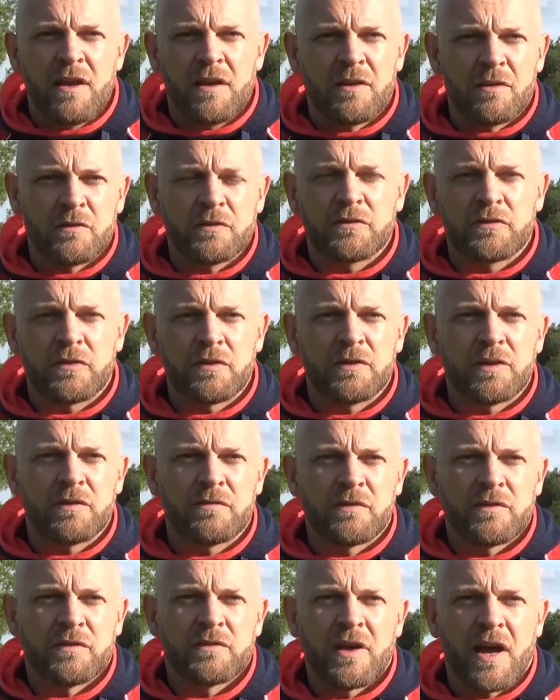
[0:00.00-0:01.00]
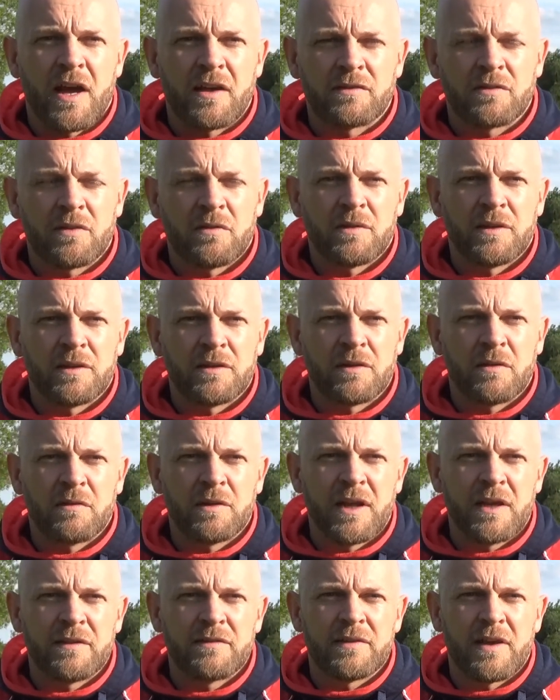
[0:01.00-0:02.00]
it's two different sides going
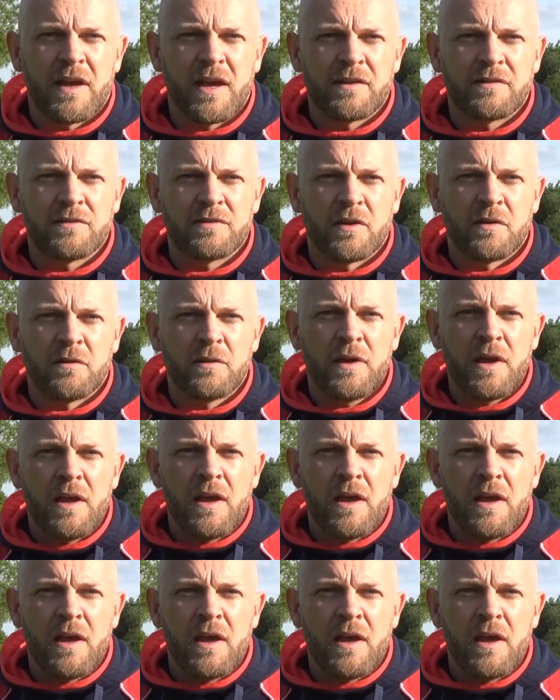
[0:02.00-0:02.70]
head to head, so